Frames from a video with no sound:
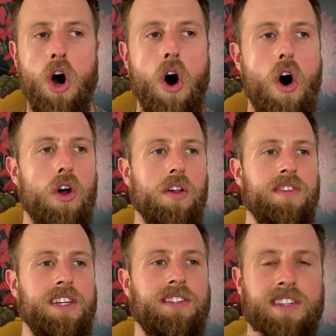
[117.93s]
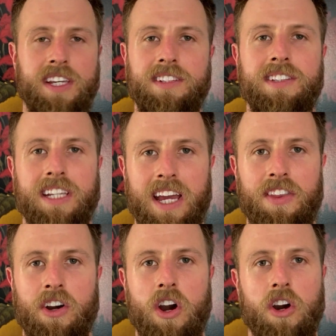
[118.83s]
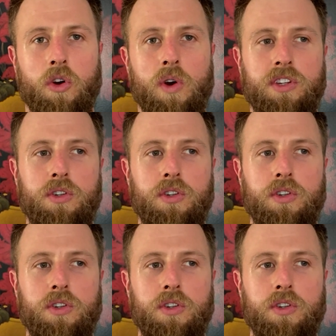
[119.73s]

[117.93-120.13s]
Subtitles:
All of these things together are going